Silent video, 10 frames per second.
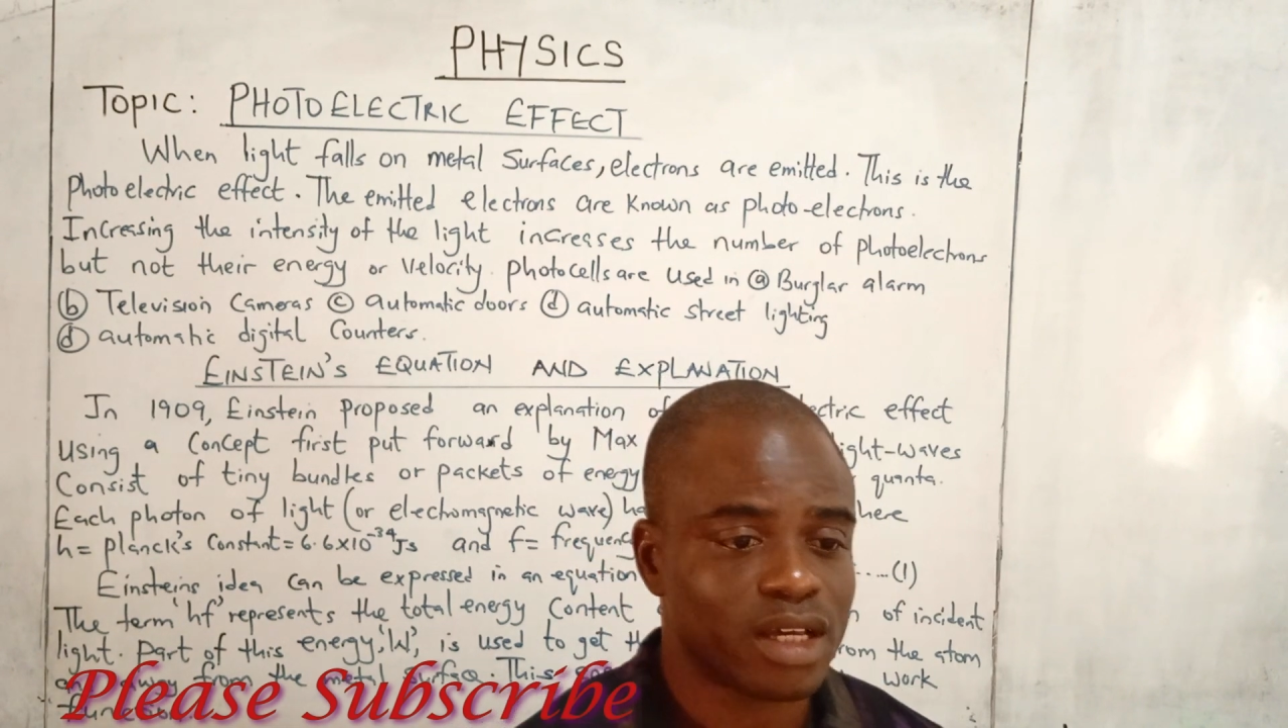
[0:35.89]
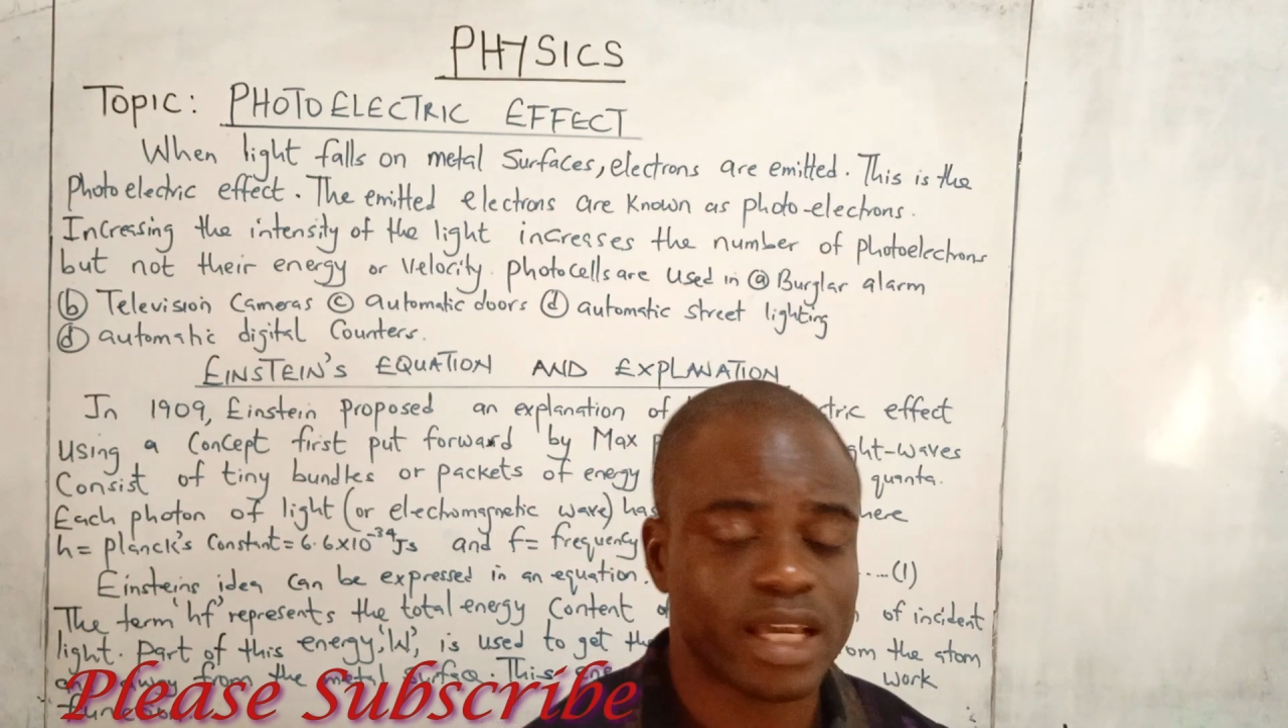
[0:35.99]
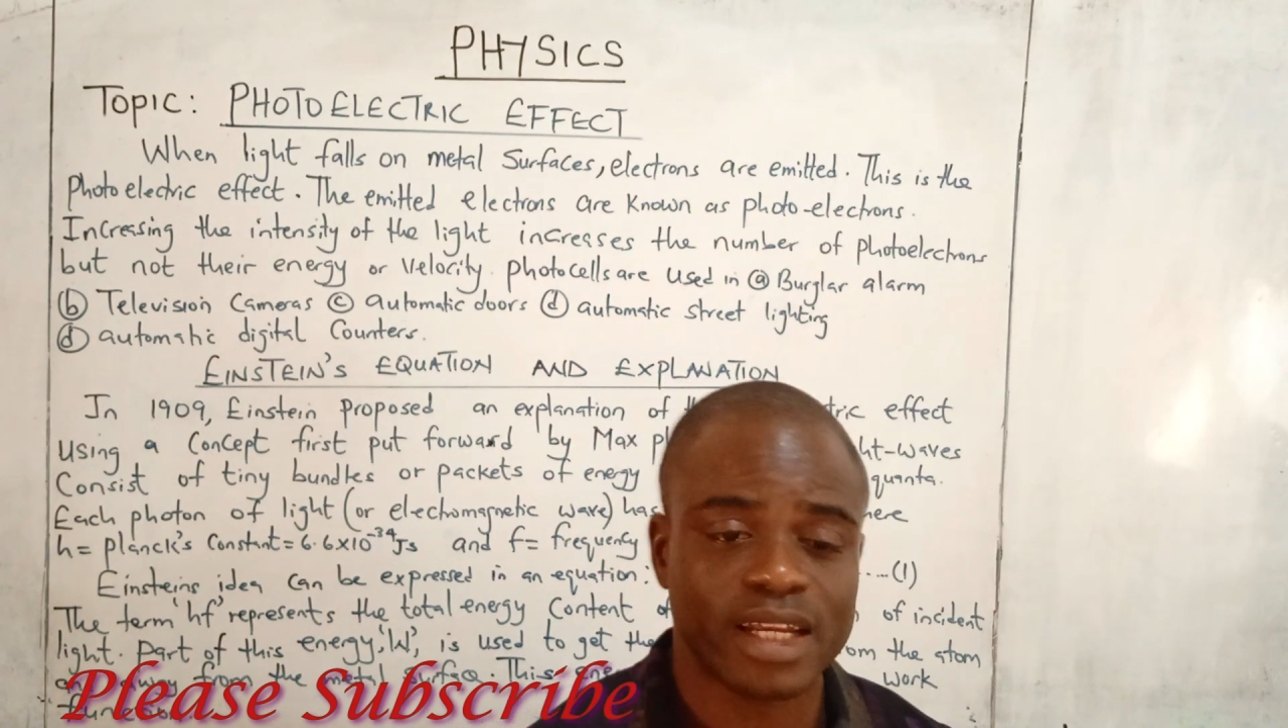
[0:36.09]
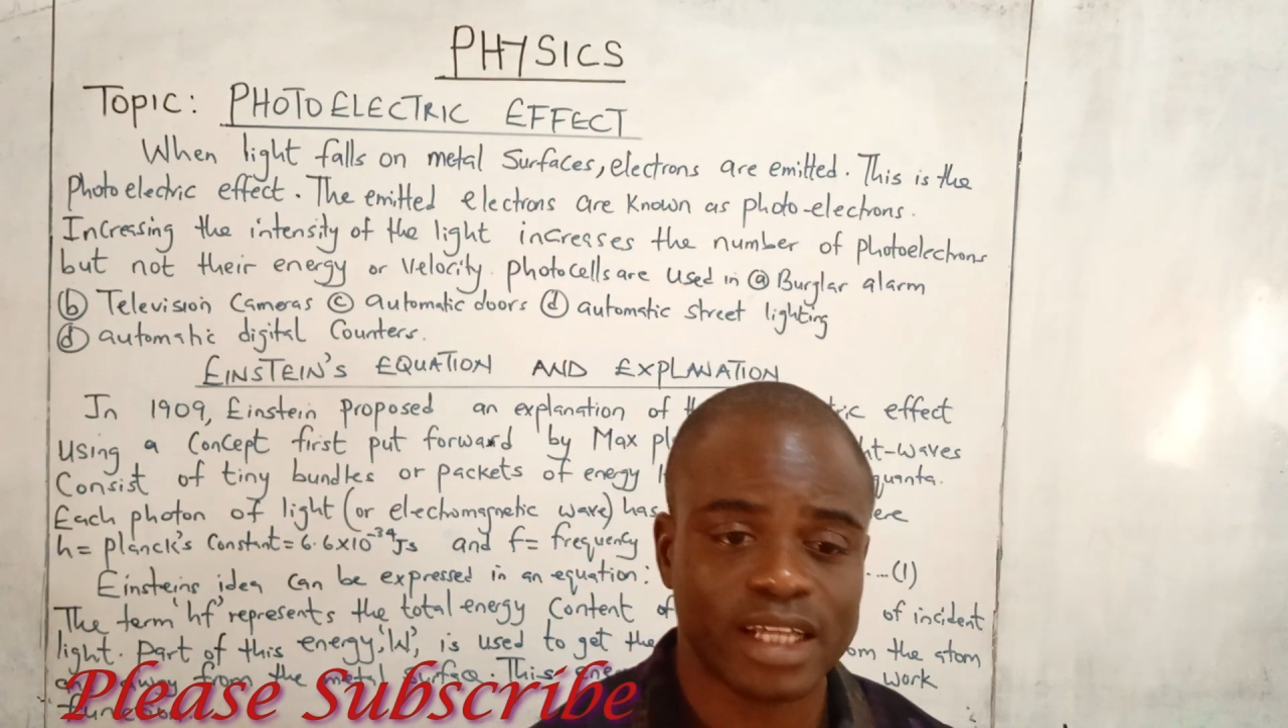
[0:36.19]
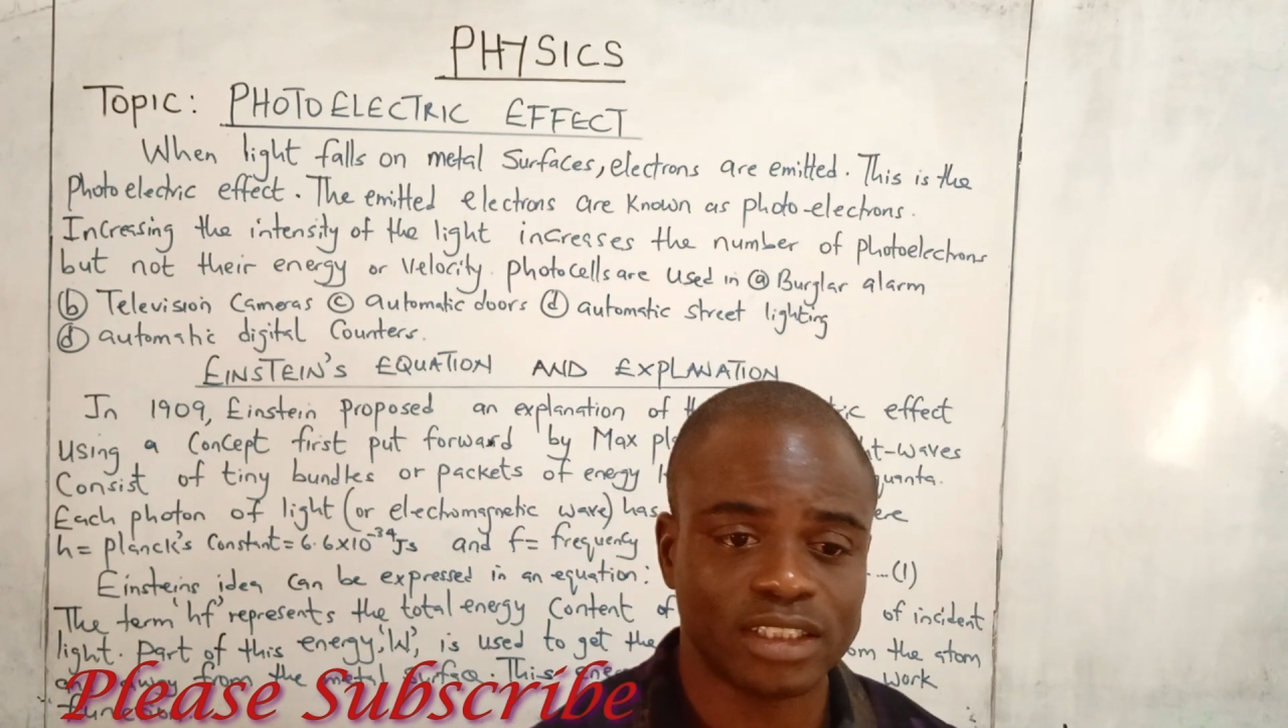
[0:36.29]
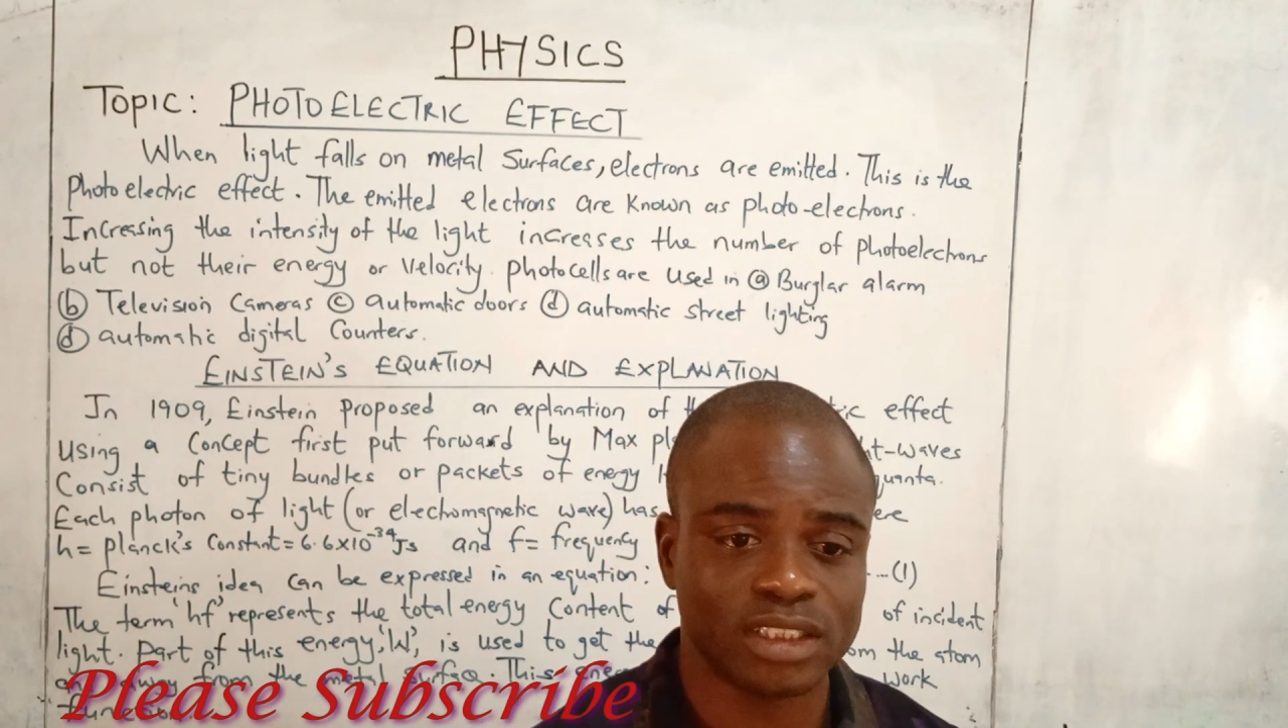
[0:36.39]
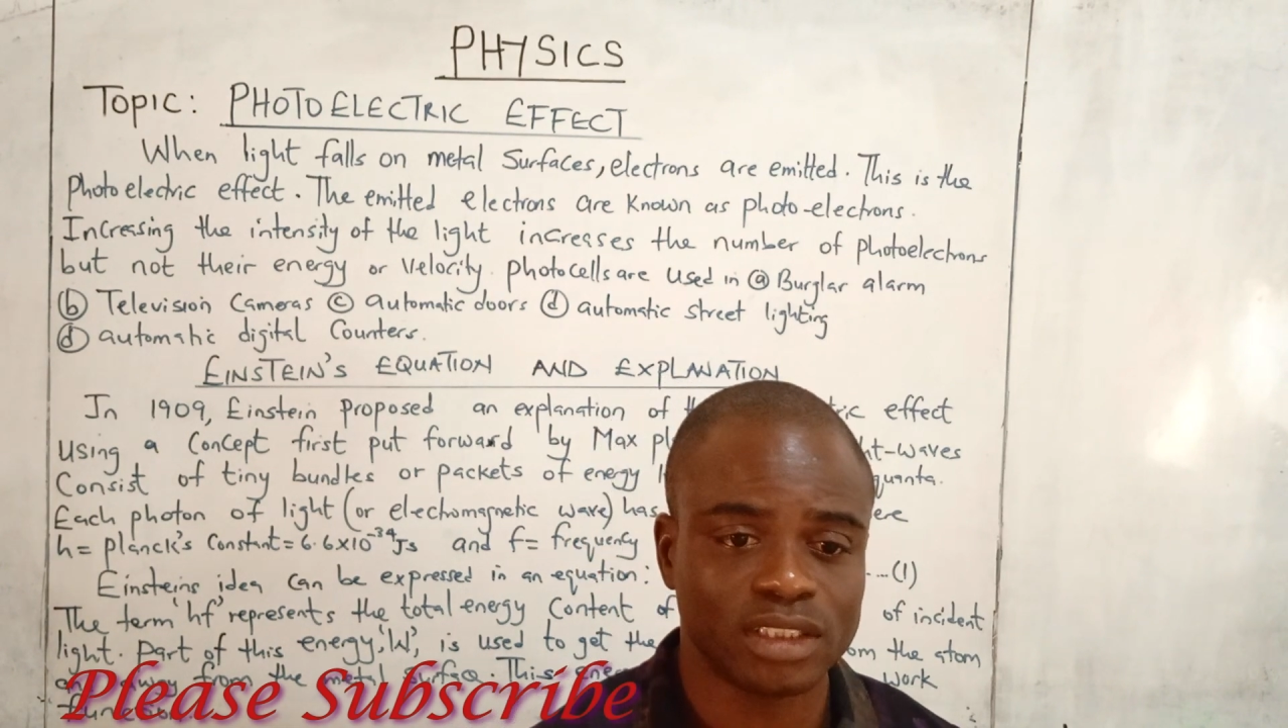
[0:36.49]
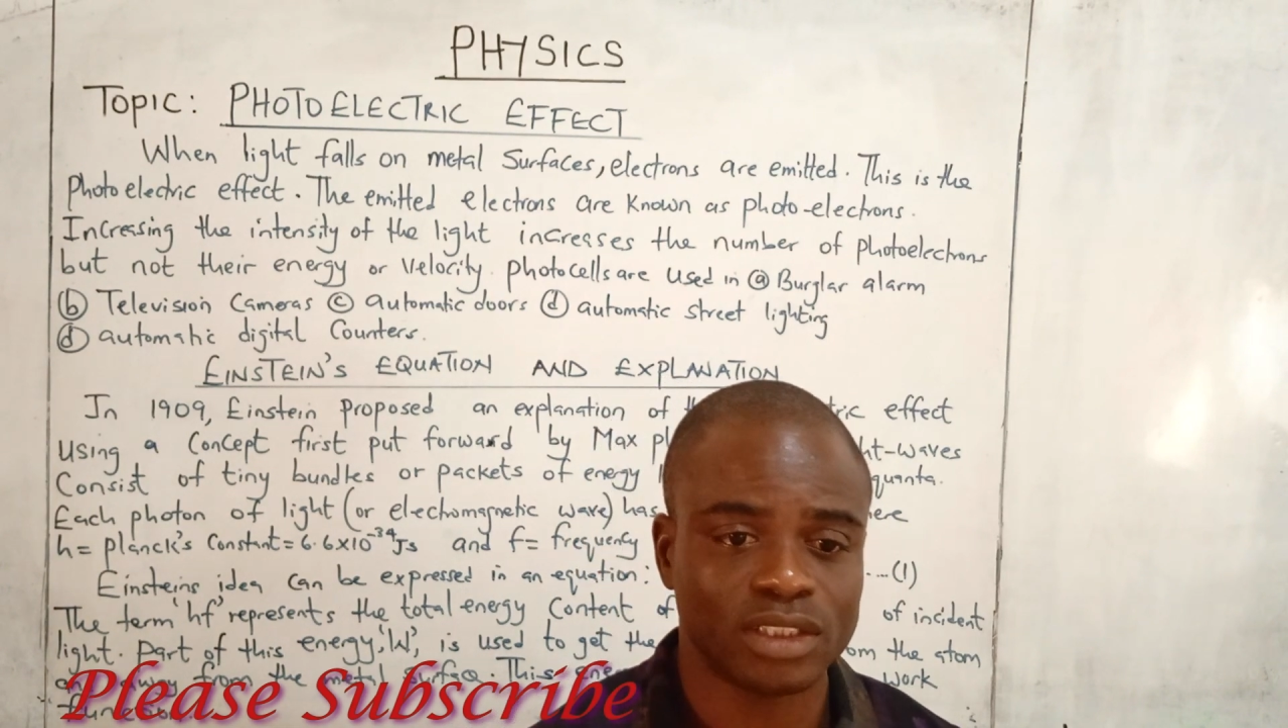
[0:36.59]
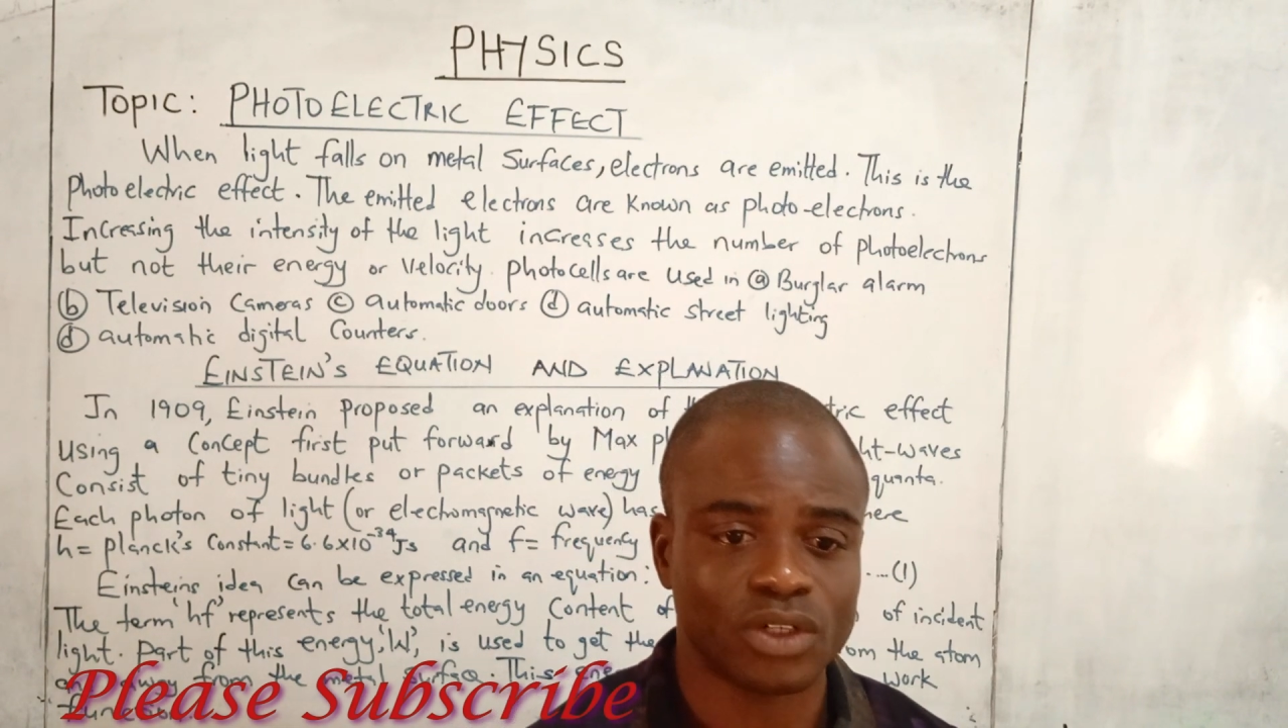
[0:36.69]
energy